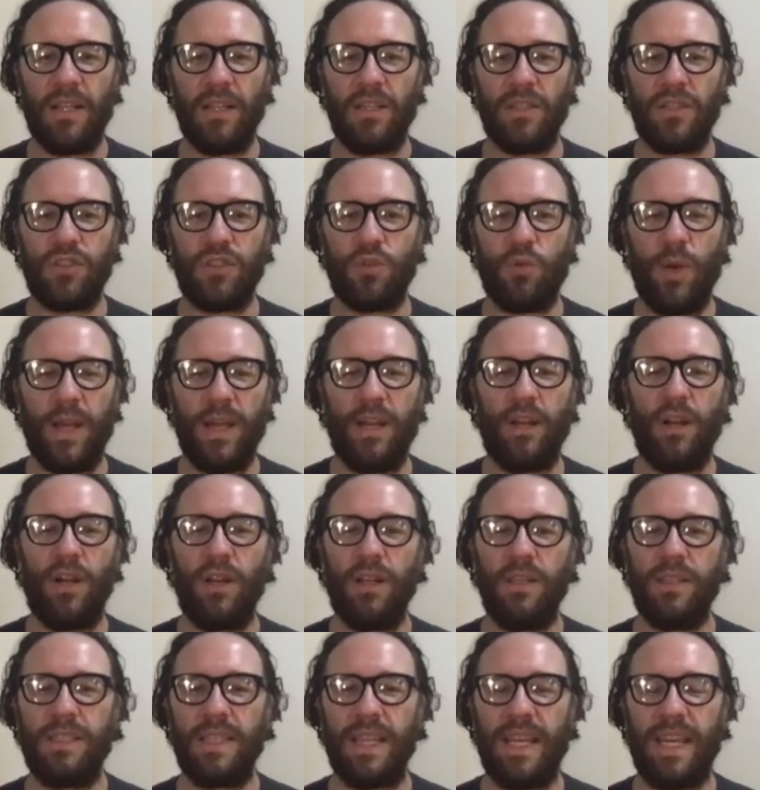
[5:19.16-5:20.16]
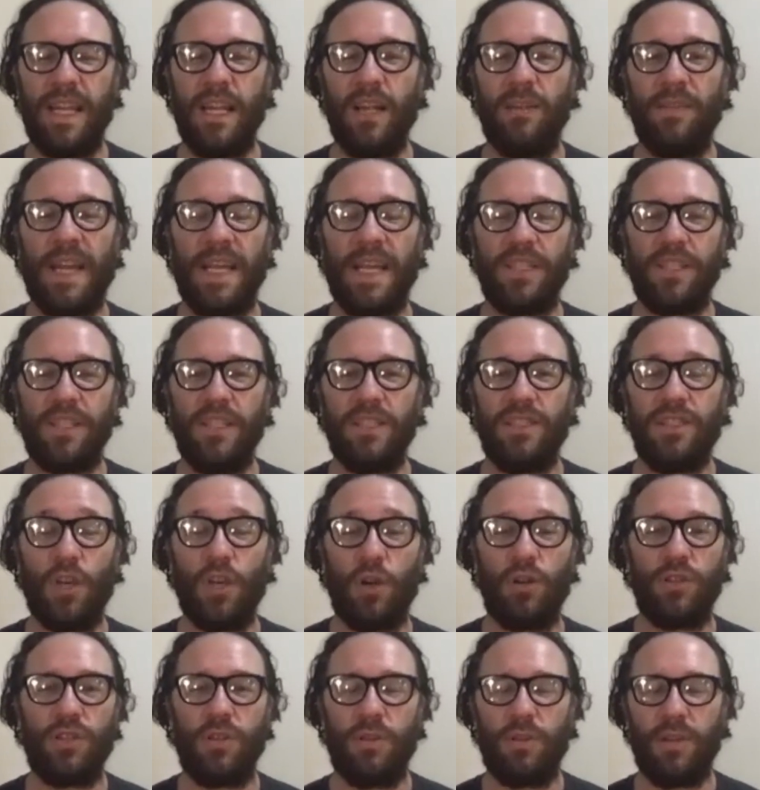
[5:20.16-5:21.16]
Twitter's innovation in
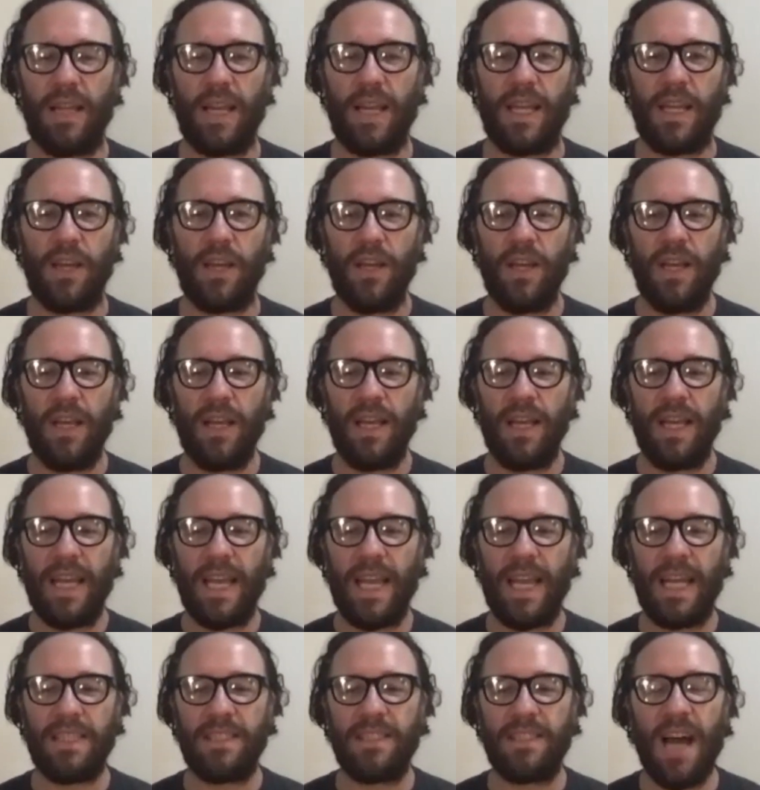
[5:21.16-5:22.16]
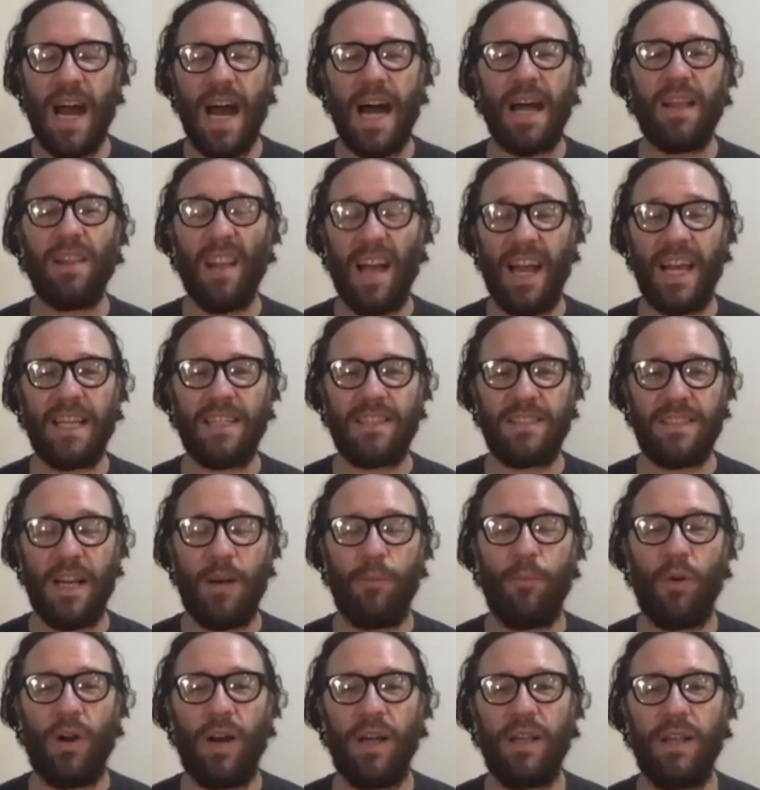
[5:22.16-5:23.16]
social, like, it's not like
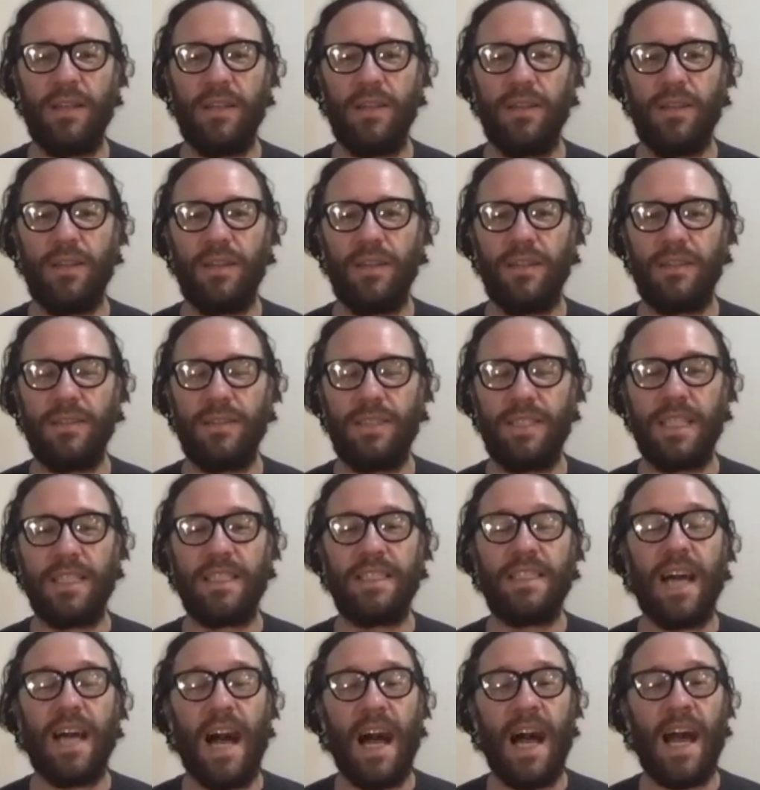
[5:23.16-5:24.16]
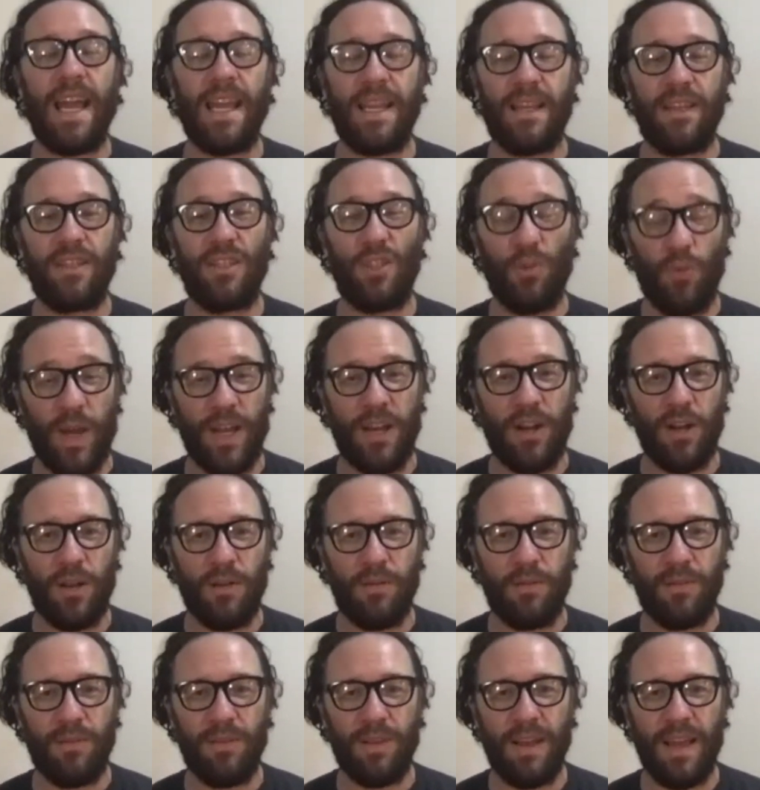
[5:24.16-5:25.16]
someone designed Twitter
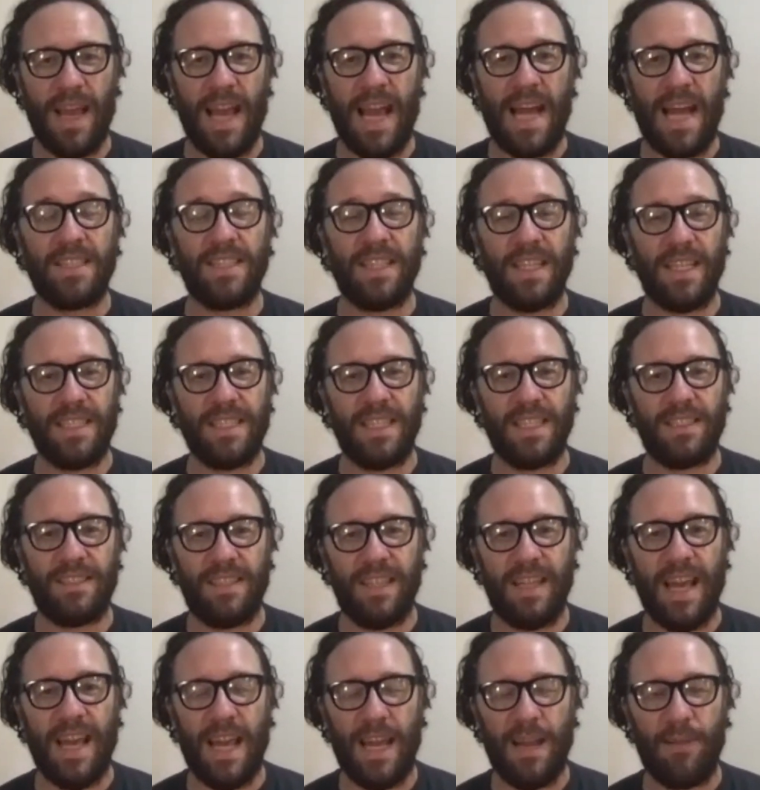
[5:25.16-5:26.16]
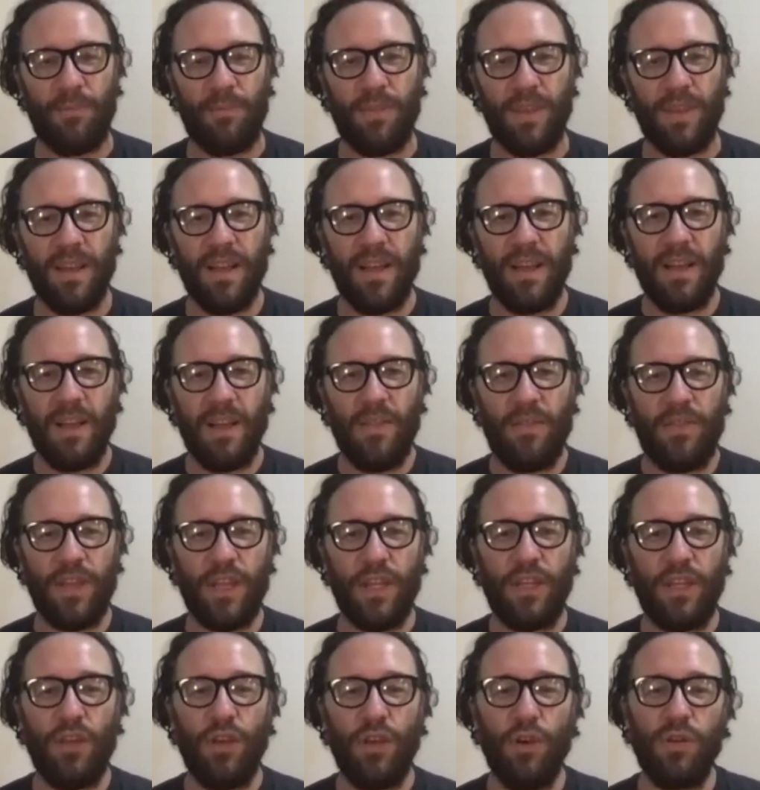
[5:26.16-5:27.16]
as it exists today. The
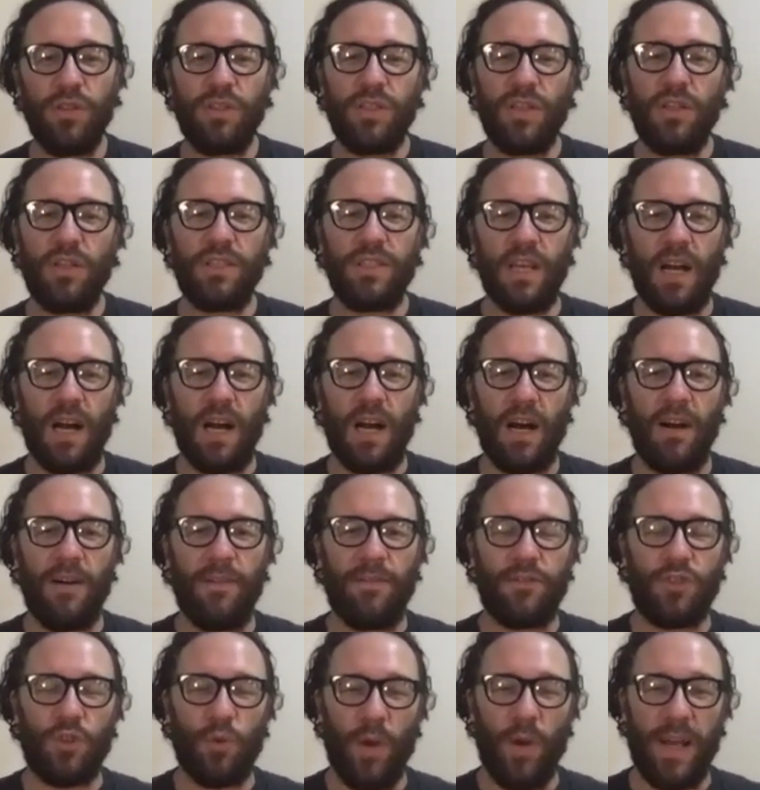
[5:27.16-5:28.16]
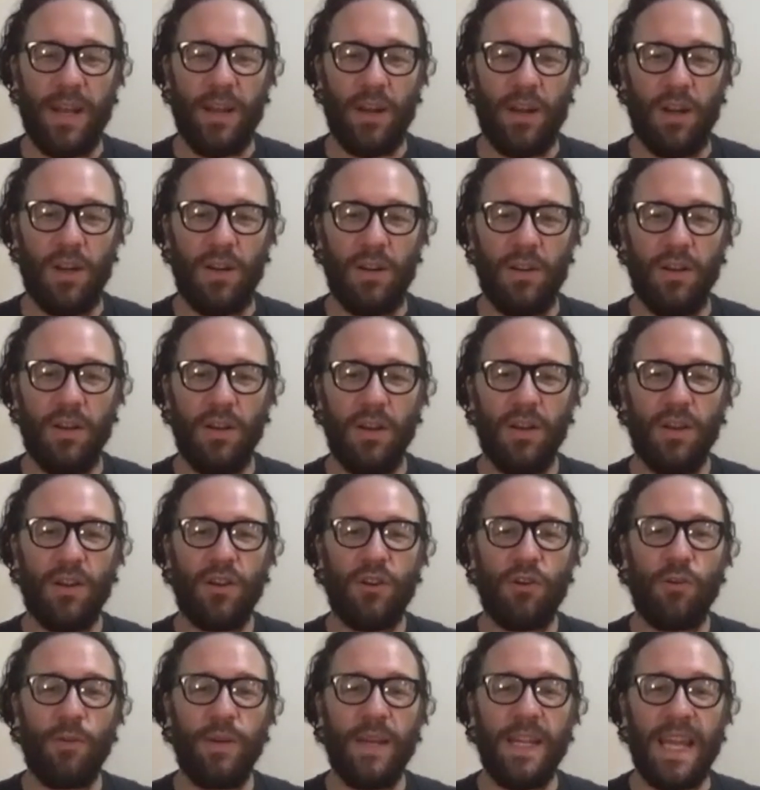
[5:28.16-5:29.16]
users of Twitter
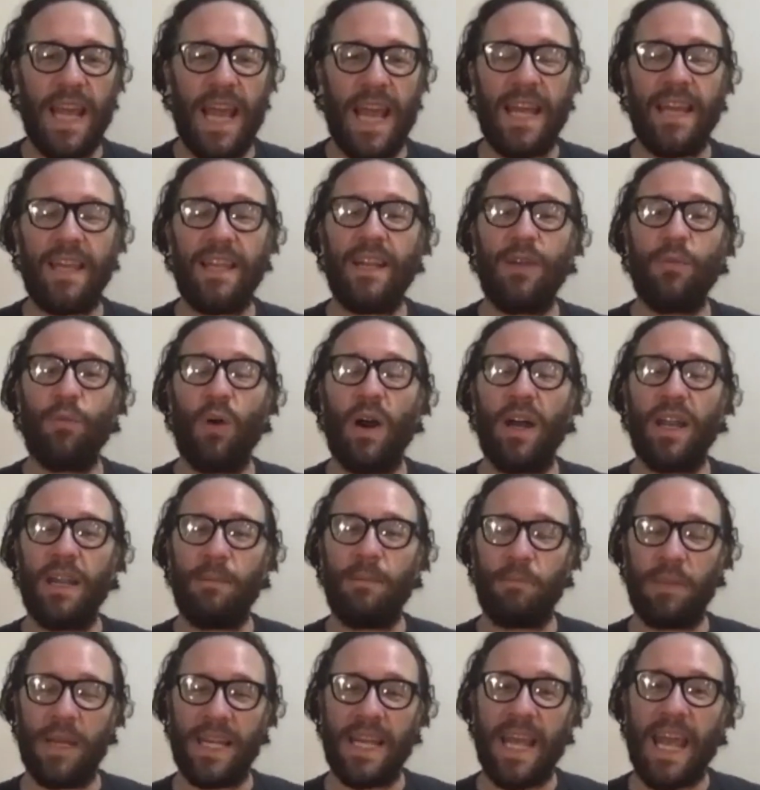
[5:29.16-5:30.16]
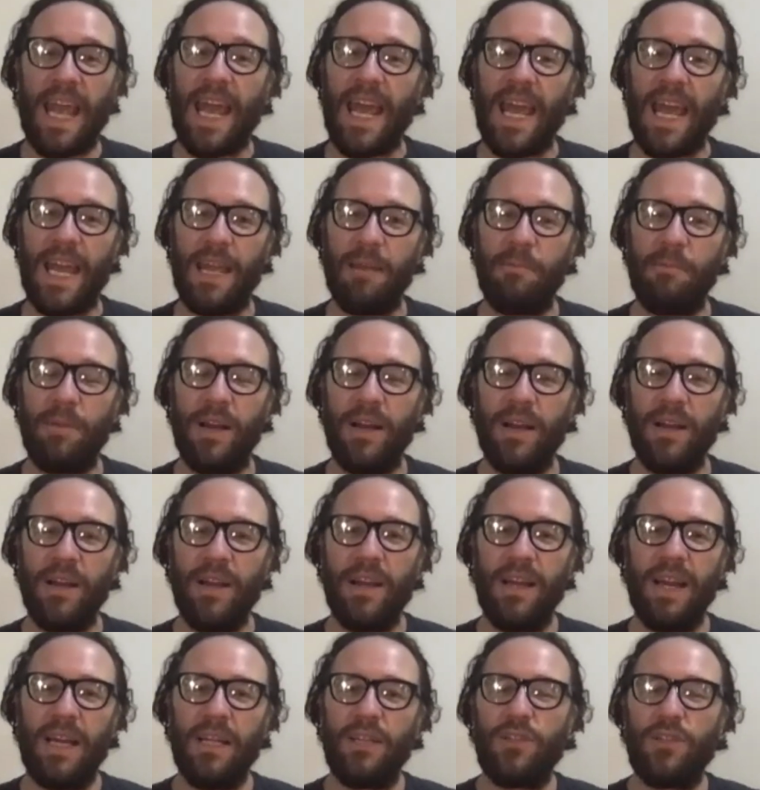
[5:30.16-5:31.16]
created what it became,
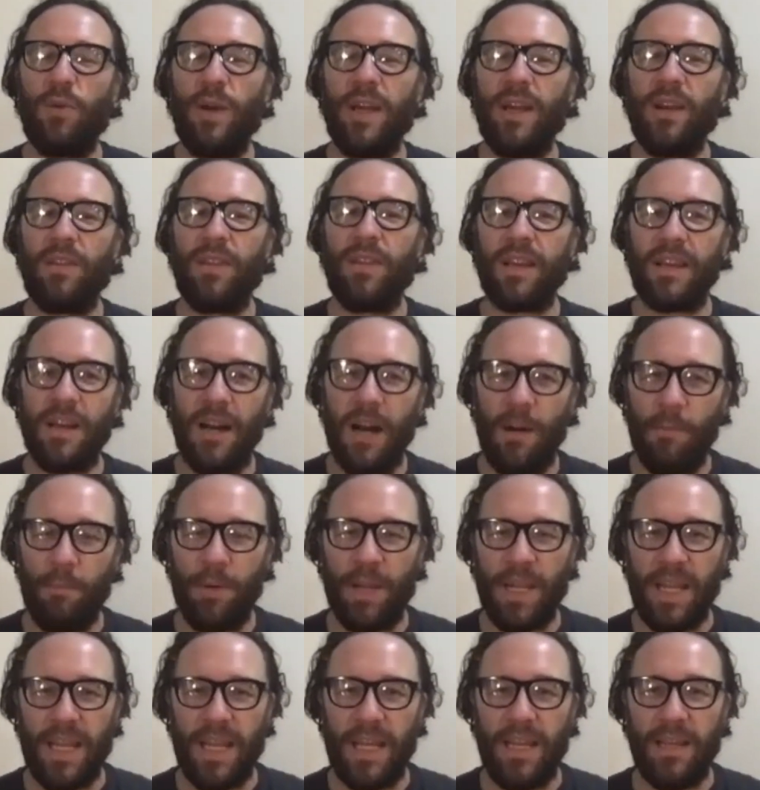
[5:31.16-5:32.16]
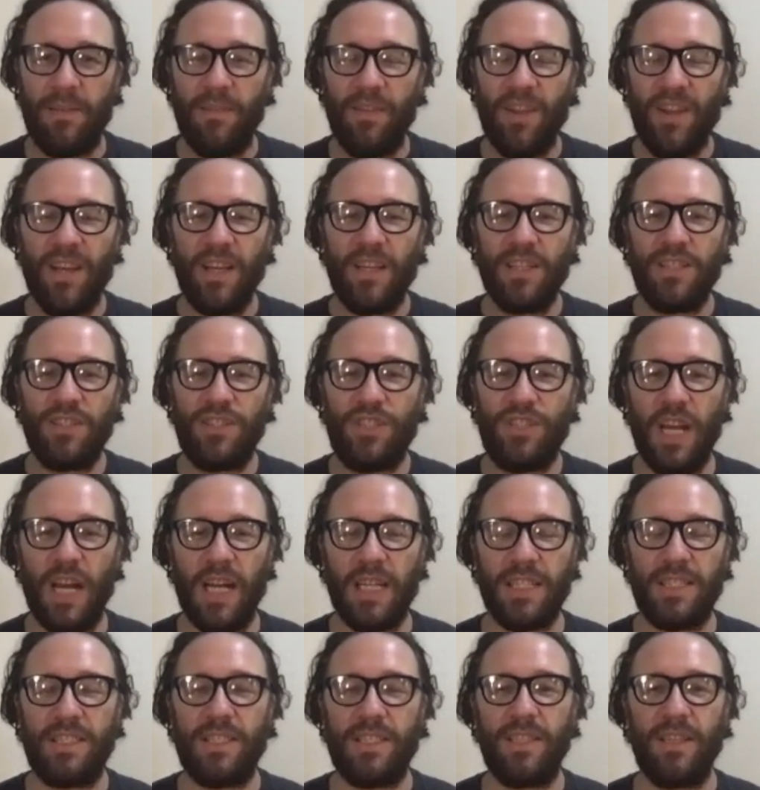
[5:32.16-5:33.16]
and Twitter, the company,
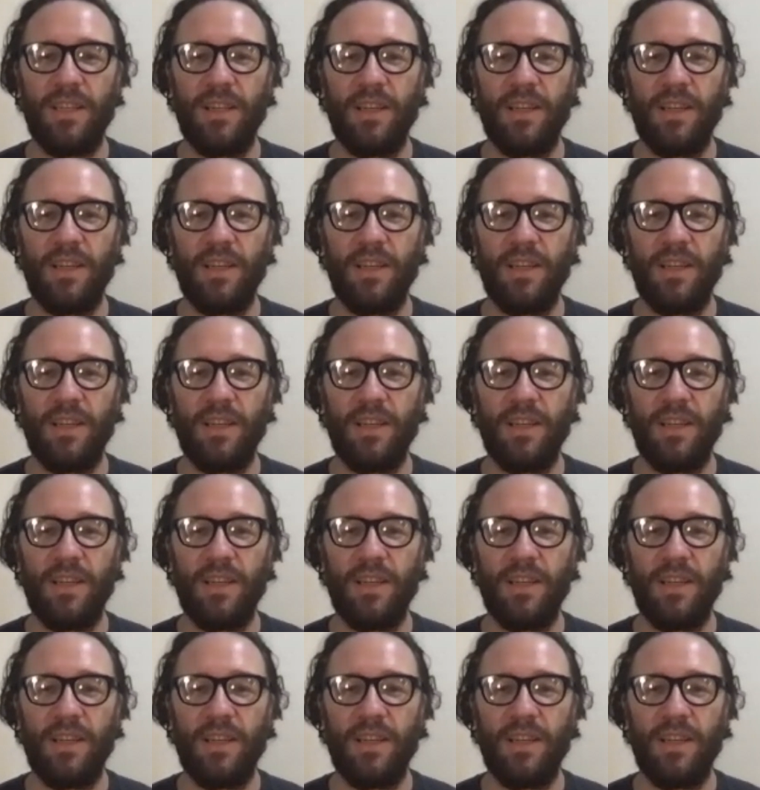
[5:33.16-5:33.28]
just